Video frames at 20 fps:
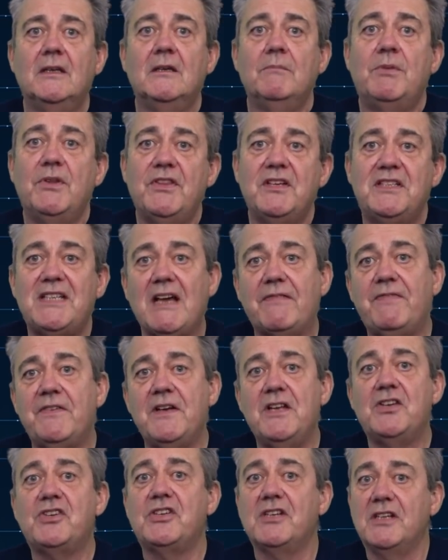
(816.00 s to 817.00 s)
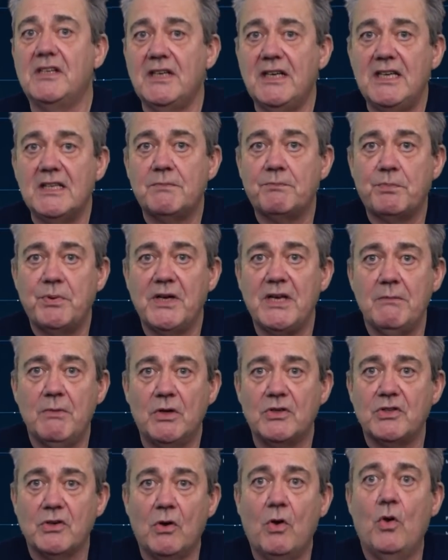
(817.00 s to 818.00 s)
But the definition is pretty
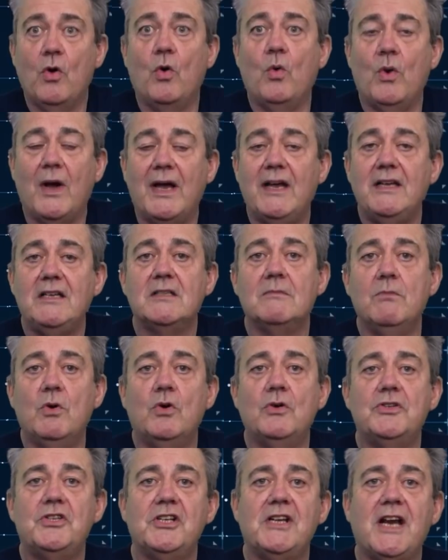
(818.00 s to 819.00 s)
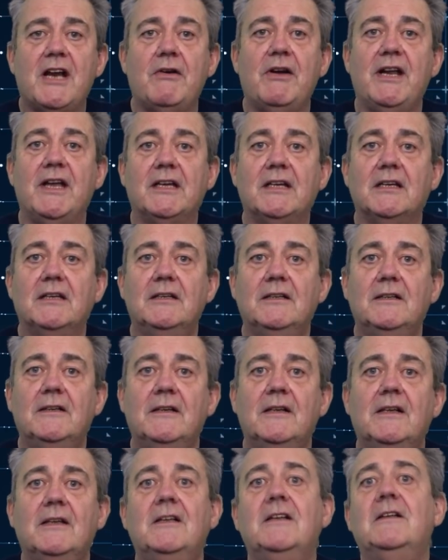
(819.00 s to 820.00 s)
much always more generic.
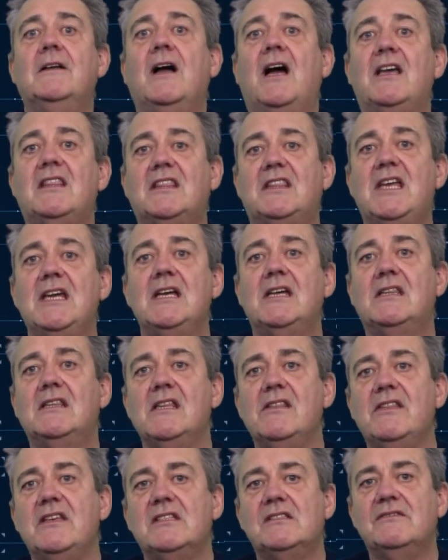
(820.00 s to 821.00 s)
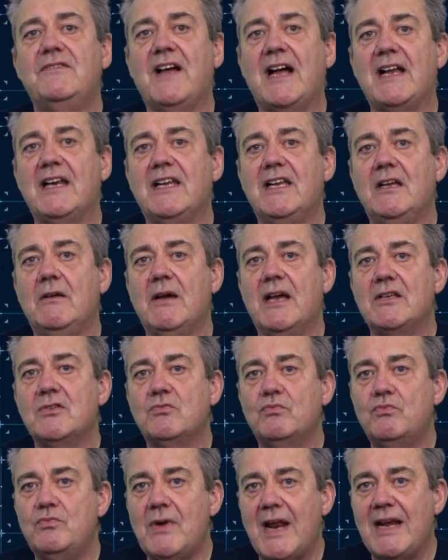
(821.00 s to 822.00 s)
I think that this value has
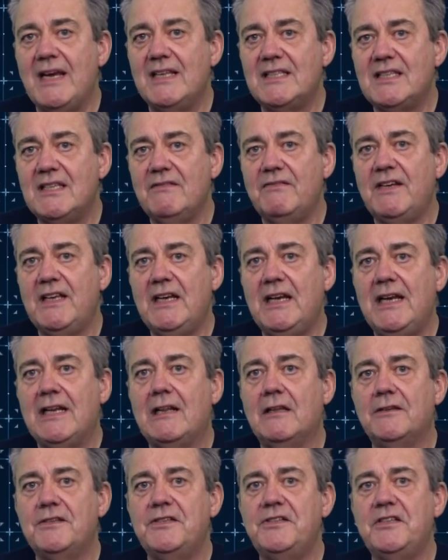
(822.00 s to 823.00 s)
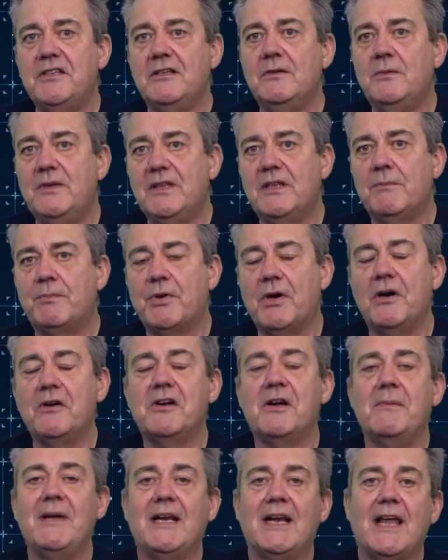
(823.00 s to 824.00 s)
relatively little to do with the
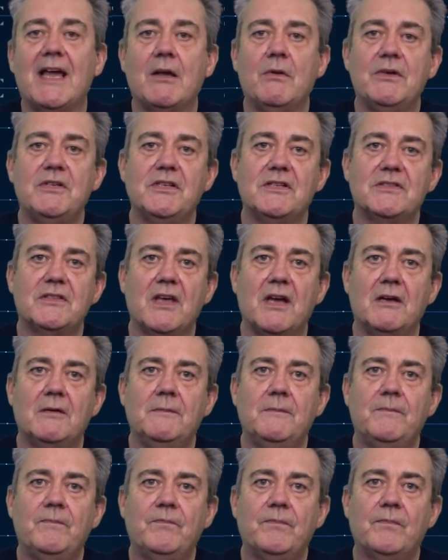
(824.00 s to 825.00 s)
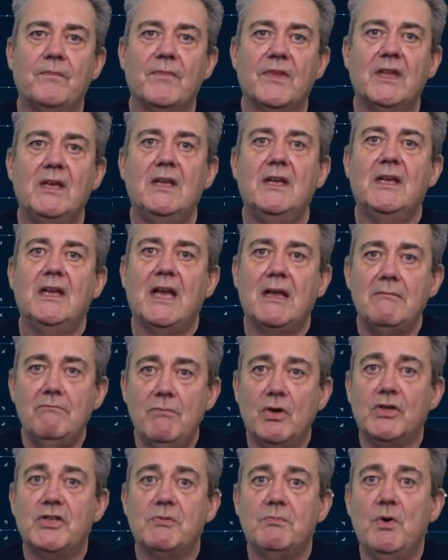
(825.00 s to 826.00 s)
programming languages though, and
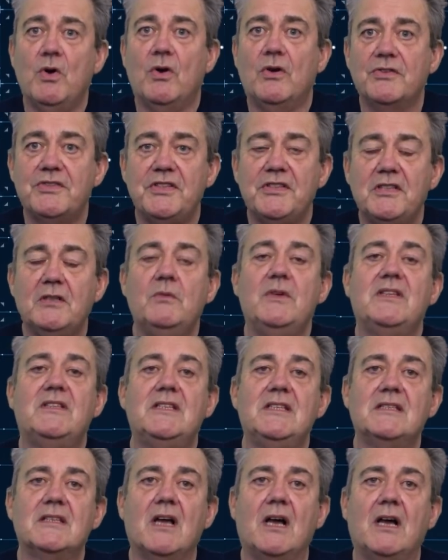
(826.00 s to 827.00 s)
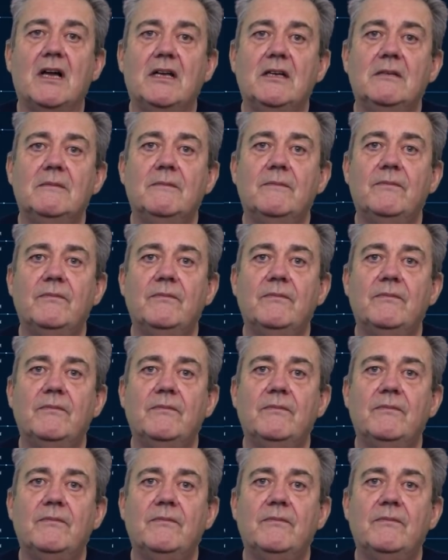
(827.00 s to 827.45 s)
much more to do with design.